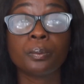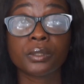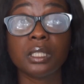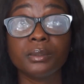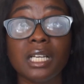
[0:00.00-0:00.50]

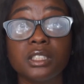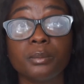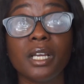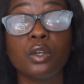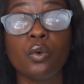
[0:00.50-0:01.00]
Sometimes you
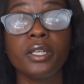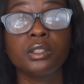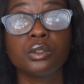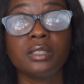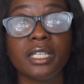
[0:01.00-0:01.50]
might go
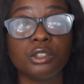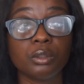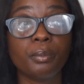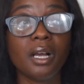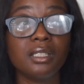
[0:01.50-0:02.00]
into
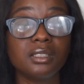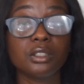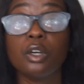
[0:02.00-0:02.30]
Nigerian politics,